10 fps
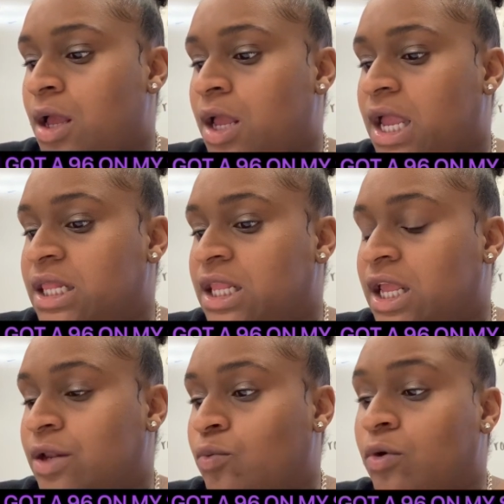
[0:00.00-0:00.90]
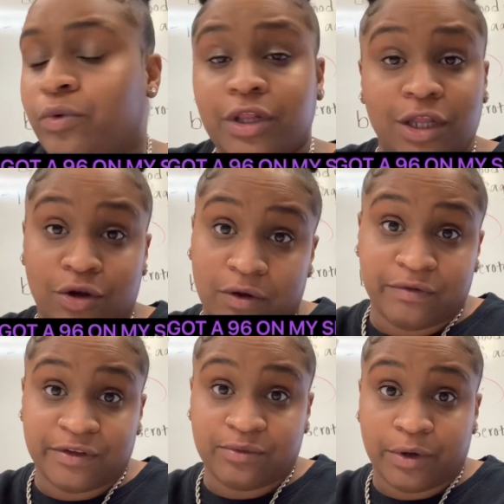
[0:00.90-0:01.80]
then we'll really know if
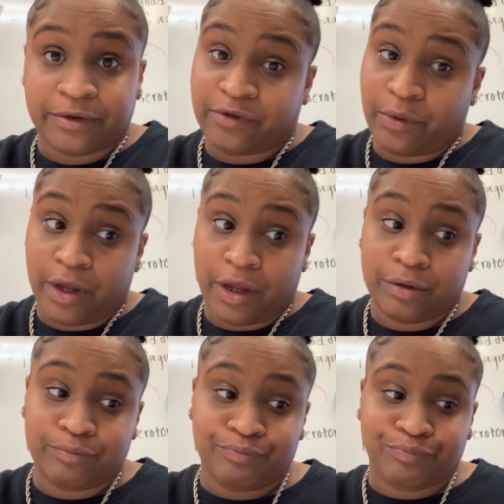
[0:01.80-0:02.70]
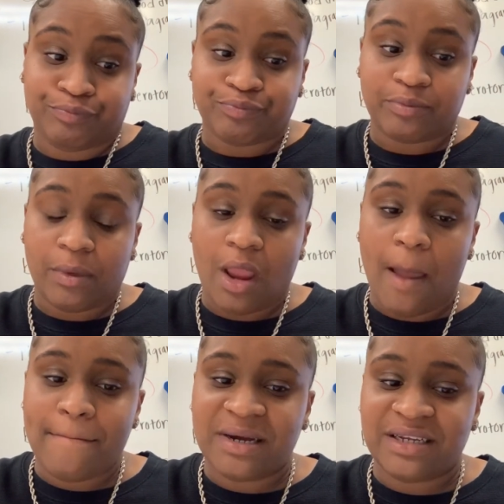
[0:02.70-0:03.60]
this works, okay?
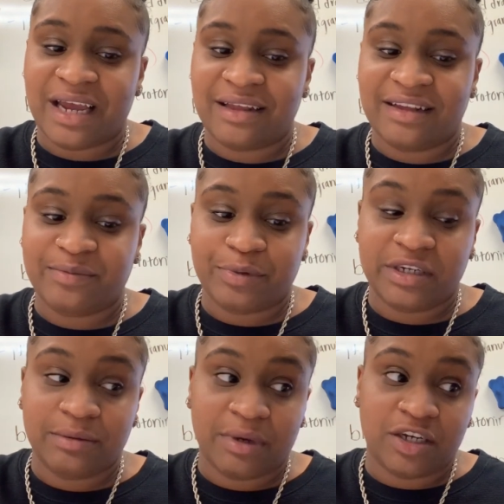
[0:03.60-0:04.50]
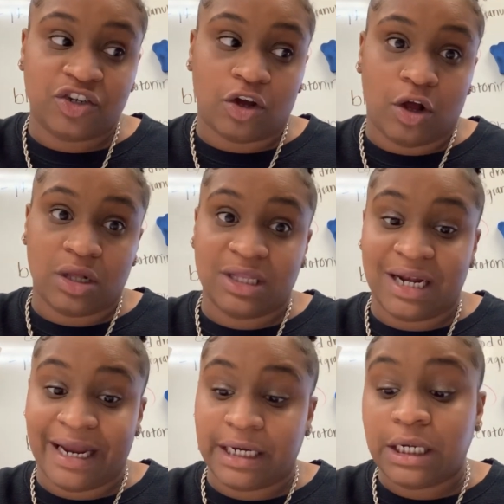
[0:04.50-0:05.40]
But yeah, that's pretty much all that
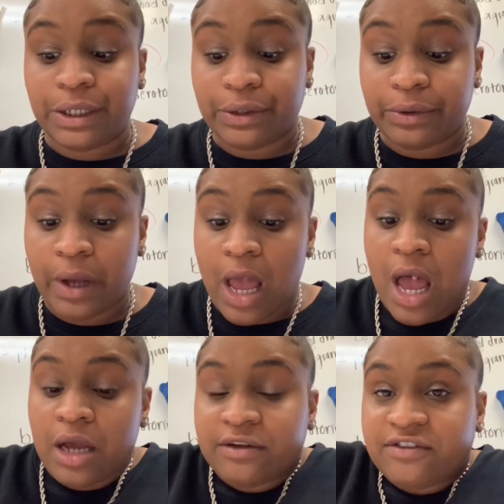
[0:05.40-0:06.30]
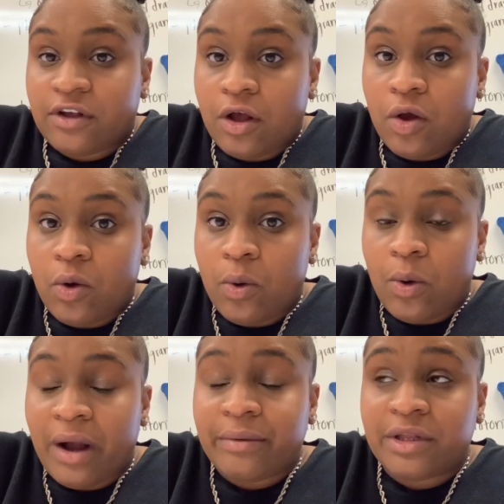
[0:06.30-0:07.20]
I do. So
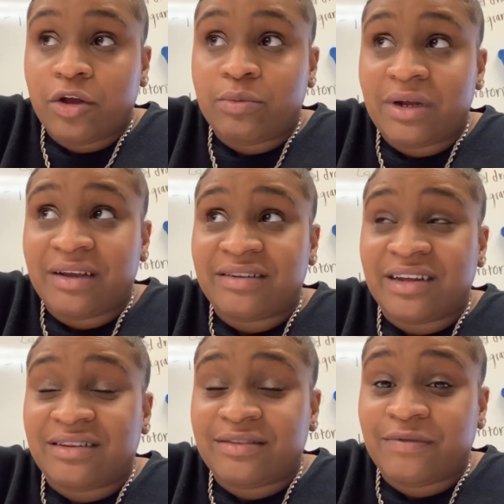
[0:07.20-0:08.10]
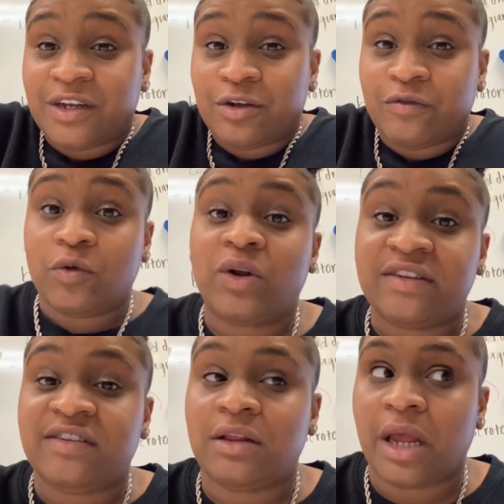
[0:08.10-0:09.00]
I really hope you guys like this video. If you want to
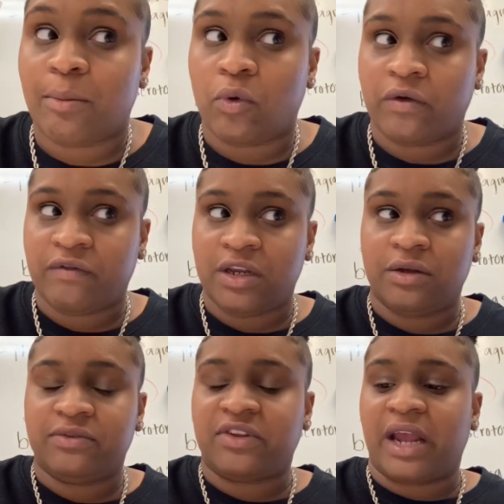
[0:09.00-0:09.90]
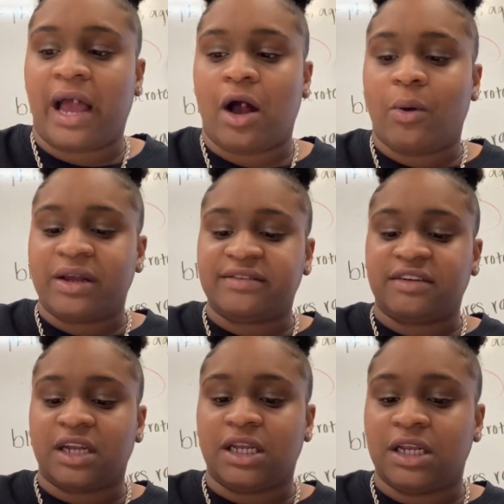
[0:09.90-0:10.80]
see like more videos like how I
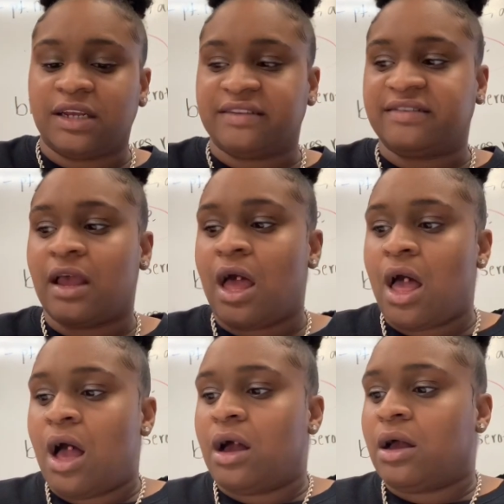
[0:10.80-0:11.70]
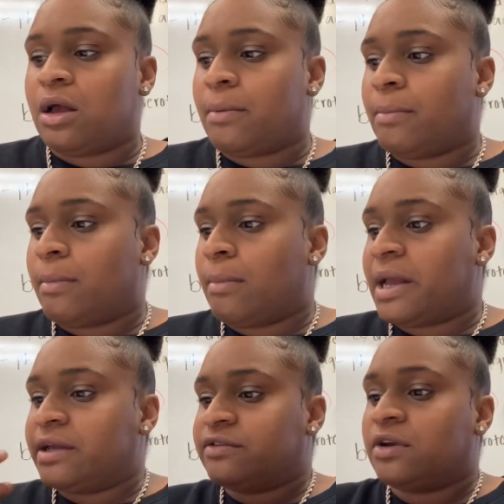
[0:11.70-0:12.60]
study, because
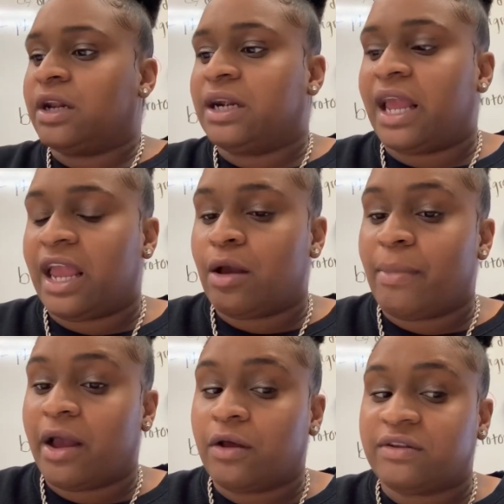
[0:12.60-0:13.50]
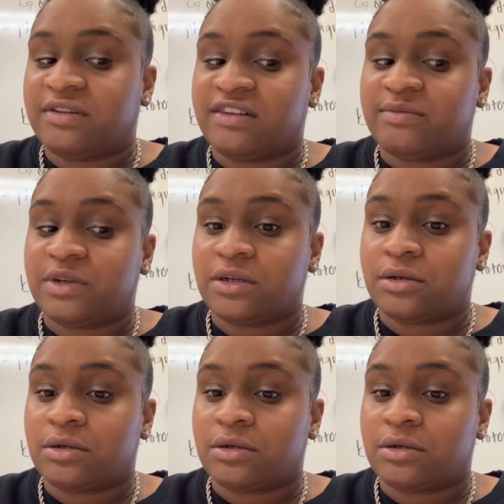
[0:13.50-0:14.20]
I also got an A on my health assessment